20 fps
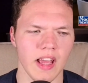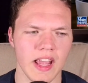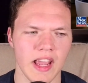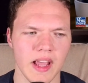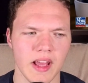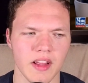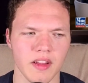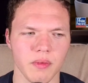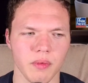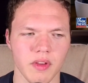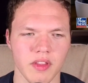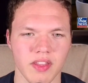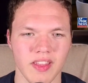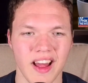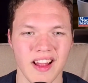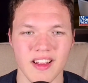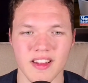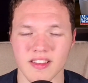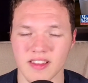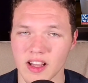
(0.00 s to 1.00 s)
And
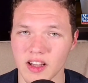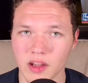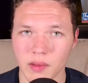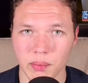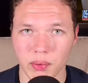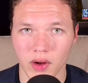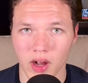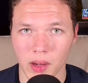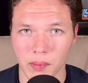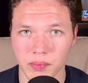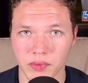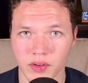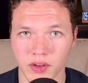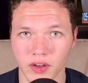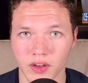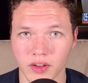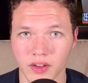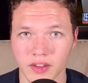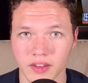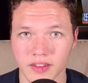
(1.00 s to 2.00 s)
without a
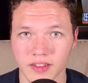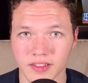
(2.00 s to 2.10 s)
teleprompter,